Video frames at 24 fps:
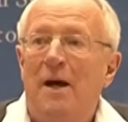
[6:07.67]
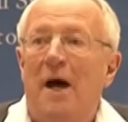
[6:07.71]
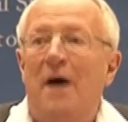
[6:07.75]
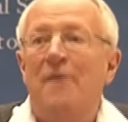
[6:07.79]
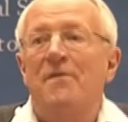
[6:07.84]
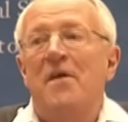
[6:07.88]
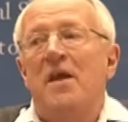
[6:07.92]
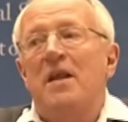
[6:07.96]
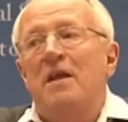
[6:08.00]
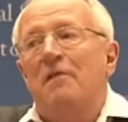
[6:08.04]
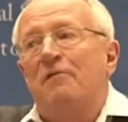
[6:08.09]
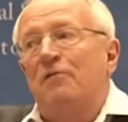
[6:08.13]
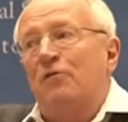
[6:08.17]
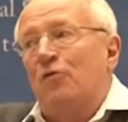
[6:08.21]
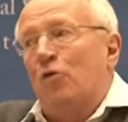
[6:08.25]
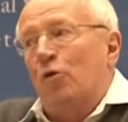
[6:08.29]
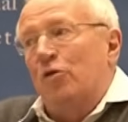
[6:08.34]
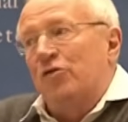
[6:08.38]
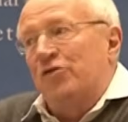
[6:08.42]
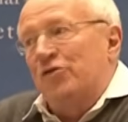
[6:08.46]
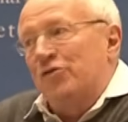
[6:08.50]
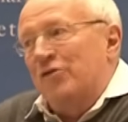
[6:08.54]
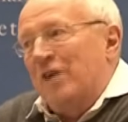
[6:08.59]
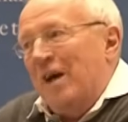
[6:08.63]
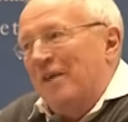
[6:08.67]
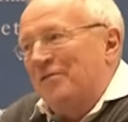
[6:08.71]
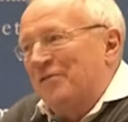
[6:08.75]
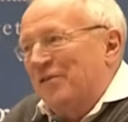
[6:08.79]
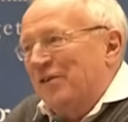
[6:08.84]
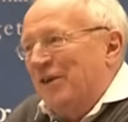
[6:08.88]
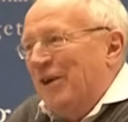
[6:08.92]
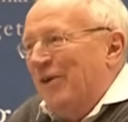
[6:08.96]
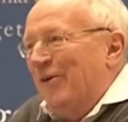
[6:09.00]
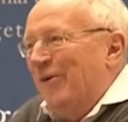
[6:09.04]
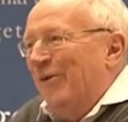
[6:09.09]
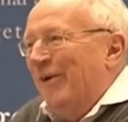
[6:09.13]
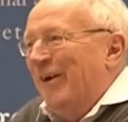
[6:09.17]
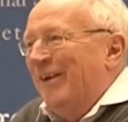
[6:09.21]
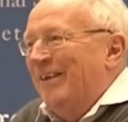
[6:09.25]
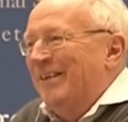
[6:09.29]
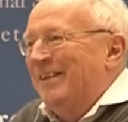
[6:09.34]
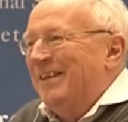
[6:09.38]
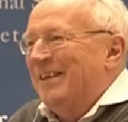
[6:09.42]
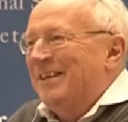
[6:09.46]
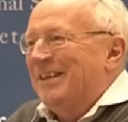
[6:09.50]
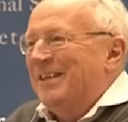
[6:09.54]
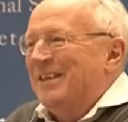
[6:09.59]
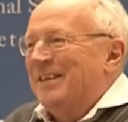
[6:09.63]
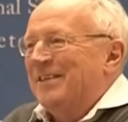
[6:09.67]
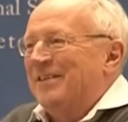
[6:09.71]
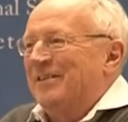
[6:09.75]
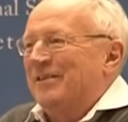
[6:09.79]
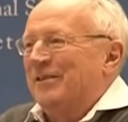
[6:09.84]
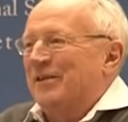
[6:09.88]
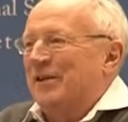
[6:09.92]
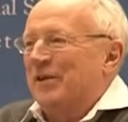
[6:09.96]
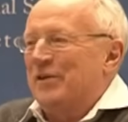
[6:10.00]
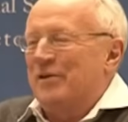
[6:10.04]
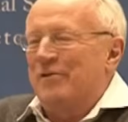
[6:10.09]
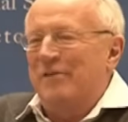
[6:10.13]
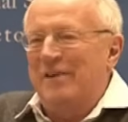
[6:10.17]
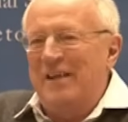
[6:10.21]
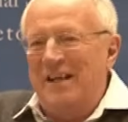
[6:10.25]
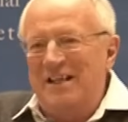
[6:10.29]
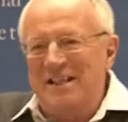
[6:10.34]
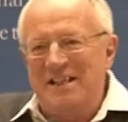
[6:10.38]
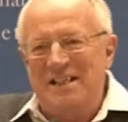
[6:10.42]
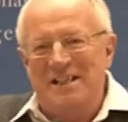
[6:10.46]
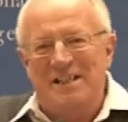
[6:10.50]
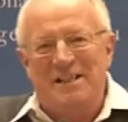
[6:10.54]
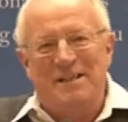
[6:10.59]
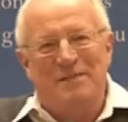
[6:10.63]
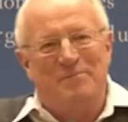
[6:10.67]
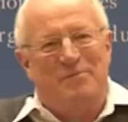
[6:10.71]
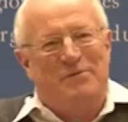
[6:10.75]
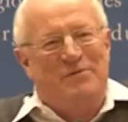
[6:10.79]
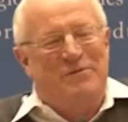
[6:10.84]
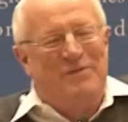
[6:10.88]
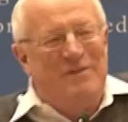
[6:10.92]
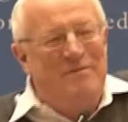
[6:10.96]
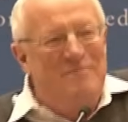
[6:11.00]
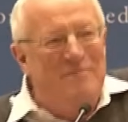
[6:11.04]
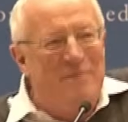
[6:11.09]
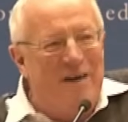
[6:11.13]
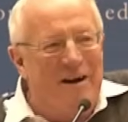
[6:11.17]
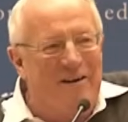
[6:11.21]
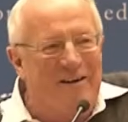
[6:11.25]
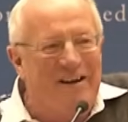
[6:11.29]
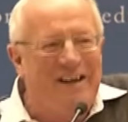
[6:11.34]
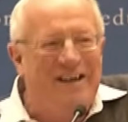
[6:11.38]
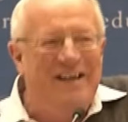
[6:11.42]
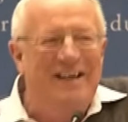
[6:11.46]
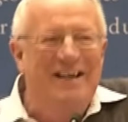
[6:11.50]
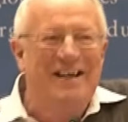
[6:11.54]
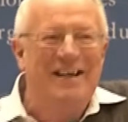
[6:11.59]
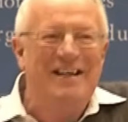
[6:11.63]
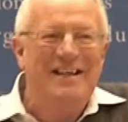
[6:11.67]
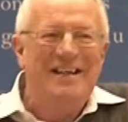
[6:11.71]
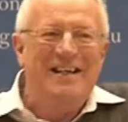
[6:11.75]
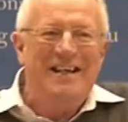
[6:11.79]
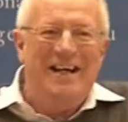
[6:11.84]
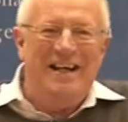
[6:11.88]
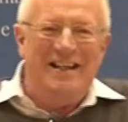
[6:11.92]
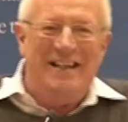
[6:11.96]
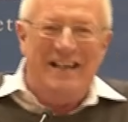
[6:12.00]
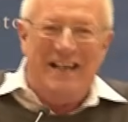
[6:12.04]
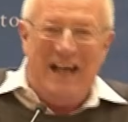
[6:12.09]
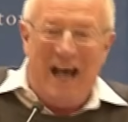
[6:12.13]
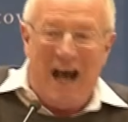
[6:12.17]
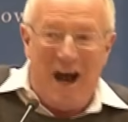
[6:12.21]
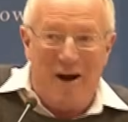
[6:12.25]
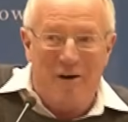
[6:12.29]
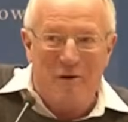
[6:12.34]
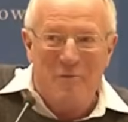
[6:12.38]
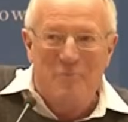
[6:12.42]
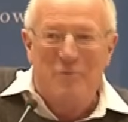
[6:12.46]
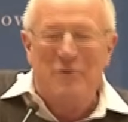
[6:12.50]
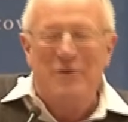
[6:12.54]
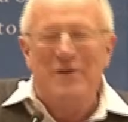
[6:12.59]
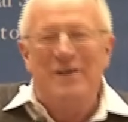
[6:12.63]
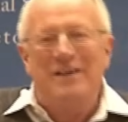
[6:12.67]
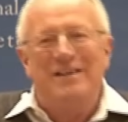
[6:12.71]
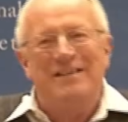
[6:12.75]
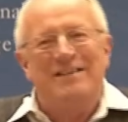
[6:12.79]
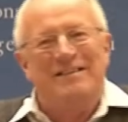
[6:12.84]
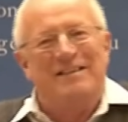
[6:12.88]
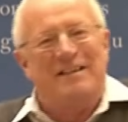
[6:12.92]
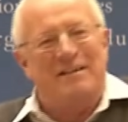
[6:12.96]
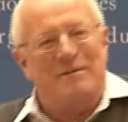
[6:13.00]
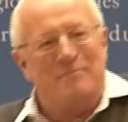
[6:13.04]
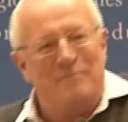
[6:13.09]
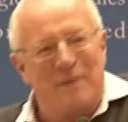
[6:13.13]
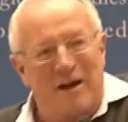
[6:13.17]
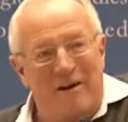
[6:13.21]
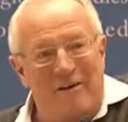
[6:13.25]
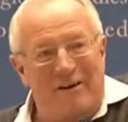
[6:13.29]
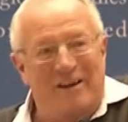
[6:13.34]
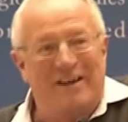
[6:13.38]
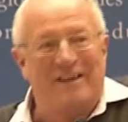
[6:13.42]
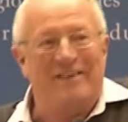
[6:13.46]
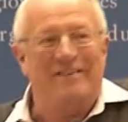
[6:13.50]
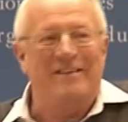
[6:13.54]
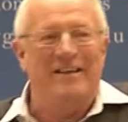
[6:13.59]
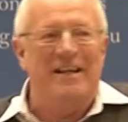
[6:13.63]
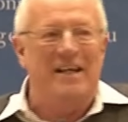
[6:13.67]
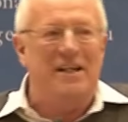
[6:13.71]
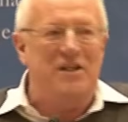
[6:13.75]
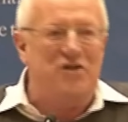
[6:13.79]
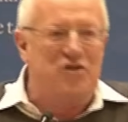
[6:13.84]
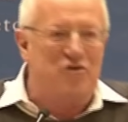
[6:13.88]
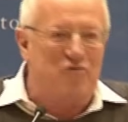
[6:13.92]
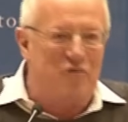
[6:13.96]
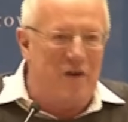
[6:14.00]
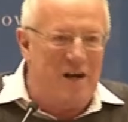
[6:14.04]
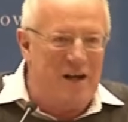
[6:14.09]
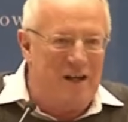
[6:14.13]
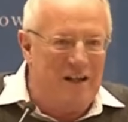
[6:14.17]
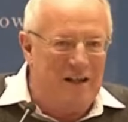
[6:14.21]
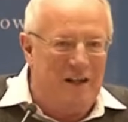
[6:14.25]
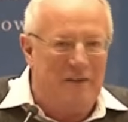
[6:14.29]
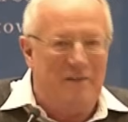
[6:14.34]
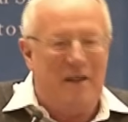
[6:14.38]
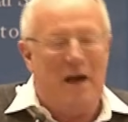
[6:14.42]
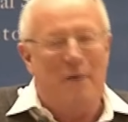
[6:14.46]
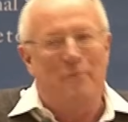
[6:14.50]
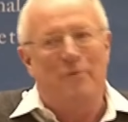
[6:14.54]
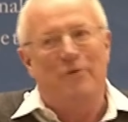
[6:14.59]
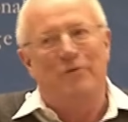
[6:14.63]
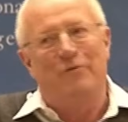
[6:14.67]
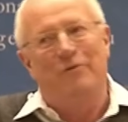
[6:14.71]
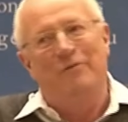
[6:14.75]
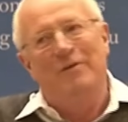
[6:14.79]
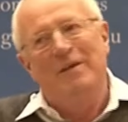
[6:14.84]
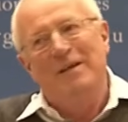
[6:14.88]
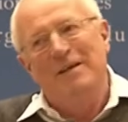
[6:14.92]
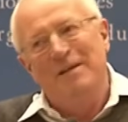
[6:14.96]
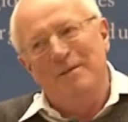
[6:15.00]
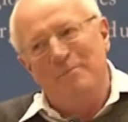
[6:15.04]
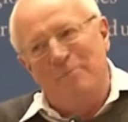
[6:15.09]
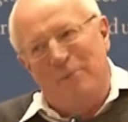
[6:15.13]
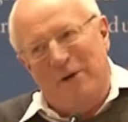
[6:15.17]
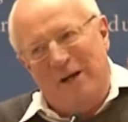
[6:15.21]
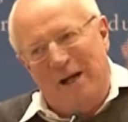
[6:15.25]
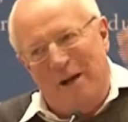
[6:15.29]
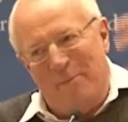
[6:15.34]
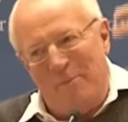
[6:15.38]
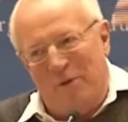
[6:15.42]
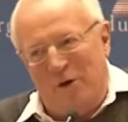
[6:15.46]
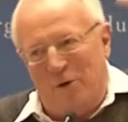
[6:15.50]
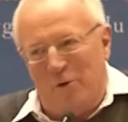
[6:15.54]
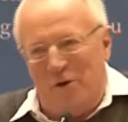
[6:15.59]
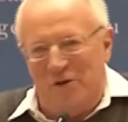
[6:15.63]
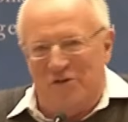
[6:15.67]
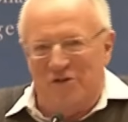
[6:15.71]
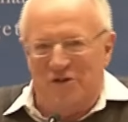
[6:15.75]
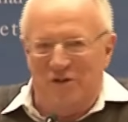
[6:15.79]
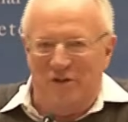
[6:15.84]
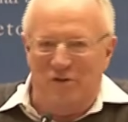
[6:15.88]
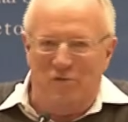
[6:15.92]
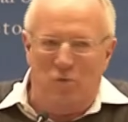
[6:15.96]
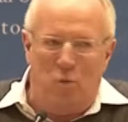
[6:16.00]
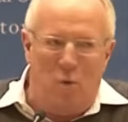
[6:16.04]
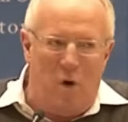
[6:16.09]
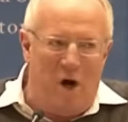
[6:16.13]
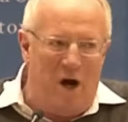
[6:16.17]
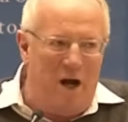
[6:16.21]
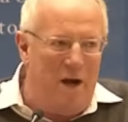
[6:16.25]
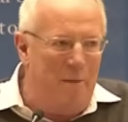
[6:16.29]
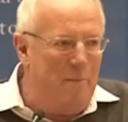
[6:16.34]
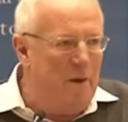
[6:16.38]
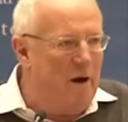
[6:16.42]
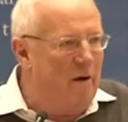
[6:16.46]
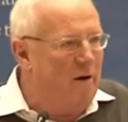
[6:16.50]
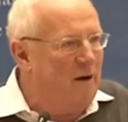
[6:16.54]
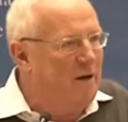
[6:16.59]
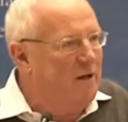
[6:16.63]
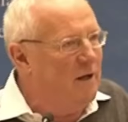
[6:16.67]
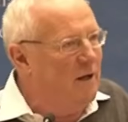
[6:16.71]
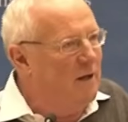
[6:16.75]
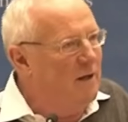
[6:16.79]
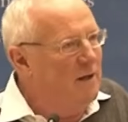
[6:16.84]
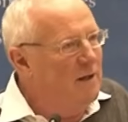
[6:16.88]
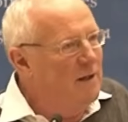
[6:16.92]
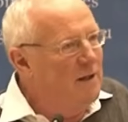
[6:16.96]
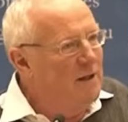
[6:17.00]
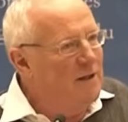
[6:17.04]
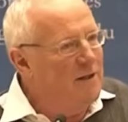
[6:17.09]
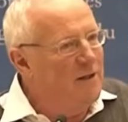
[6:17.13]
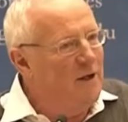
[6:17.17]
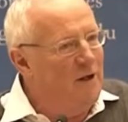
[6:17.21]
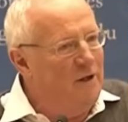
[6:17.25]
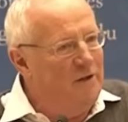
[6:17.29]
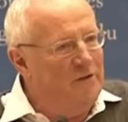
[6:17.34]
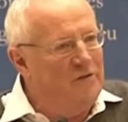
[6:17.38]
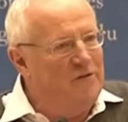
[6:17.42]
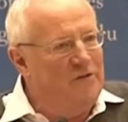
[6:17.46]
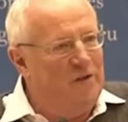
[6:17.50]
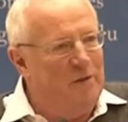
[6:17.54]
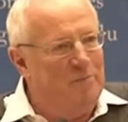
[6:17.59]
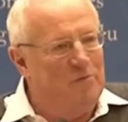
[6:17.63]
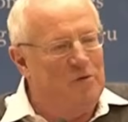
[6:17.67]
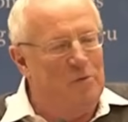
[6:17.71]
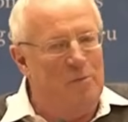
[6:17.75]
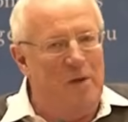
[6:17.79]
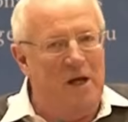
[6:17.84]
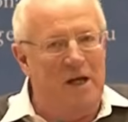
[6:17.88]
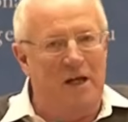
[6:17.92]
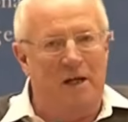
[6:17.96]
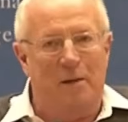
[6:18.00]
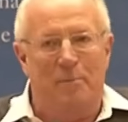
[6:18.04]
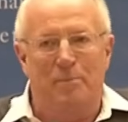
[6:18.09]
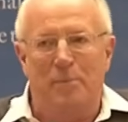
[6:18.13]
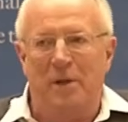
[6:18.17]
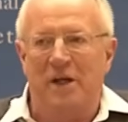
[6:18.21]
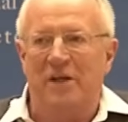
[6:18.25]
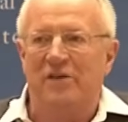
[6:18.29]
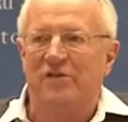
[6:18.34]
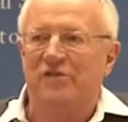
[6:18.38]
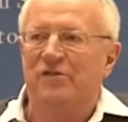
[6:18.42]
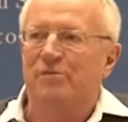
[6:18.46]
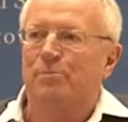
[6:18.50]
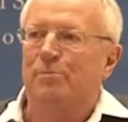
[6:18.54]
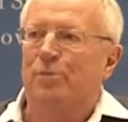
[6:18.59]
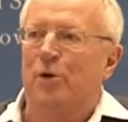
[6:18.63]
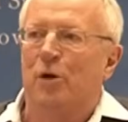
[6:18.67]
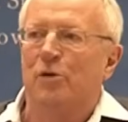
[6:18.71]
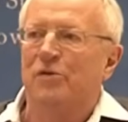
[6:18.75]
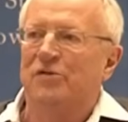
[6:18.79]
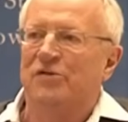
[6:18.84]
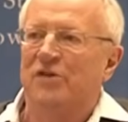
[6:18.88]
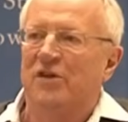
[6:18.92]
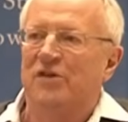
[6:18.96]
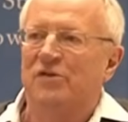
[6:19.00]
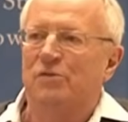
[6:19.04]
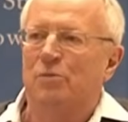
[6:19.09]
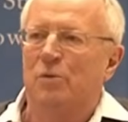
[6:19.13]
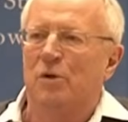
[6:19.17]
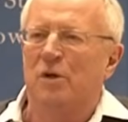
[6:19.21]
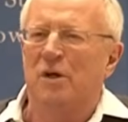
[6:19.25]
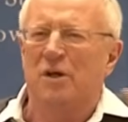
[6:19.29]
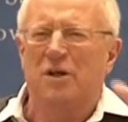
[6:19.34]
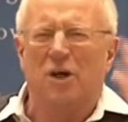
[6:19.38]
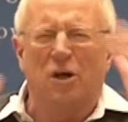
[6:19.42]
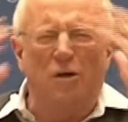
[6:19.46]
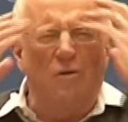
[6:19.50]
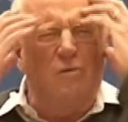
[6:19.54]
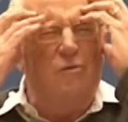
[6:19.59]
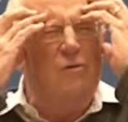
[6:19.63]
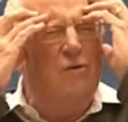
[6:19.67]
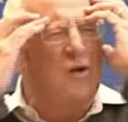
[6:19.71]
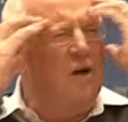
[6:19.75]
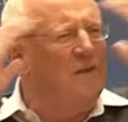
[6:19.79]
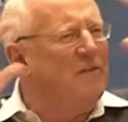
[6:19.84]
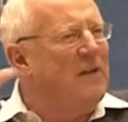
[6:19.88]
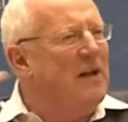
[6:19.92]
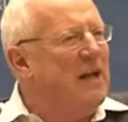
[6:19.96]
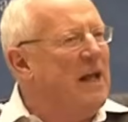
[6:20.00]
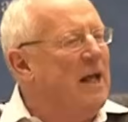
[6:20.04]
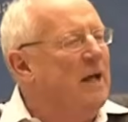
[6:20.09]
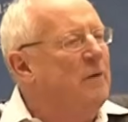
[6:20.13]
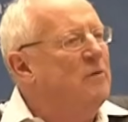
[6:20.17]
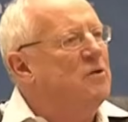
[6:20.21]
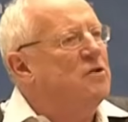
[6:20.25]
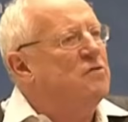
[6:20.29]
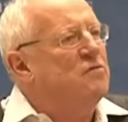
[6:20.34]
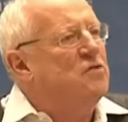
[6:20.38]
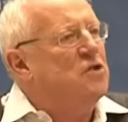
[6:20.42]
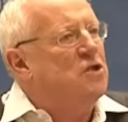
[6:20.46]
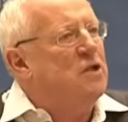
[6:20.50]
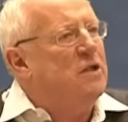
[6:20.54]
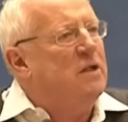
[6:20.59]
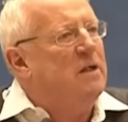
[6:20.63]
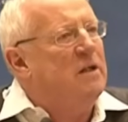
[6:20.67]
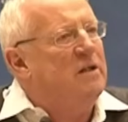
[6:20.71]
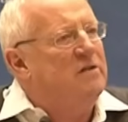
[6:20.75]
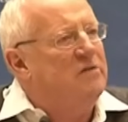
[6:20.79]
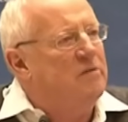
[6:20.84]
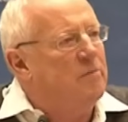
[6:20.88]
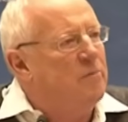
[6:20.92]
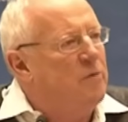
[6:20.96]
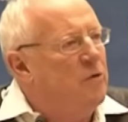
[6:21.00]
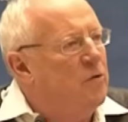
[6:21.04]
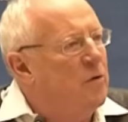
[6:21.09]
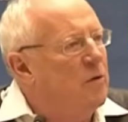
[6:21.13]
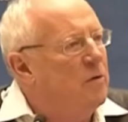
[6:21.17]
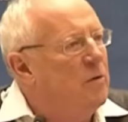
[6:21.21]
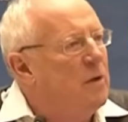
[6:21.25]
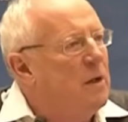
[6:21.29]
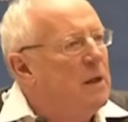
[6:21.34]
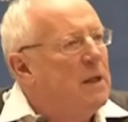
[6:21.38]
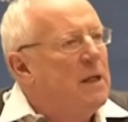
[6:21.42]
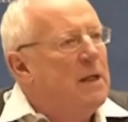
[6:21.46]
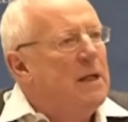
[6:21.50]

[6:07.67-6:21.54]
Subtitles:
And then, of course, you'd have to go on to look at the relationship between America and the Arab world and America and Israel, and that would bring up the question of why America can't seem to make a peace process work. Oh, God, the language of journalism, you know?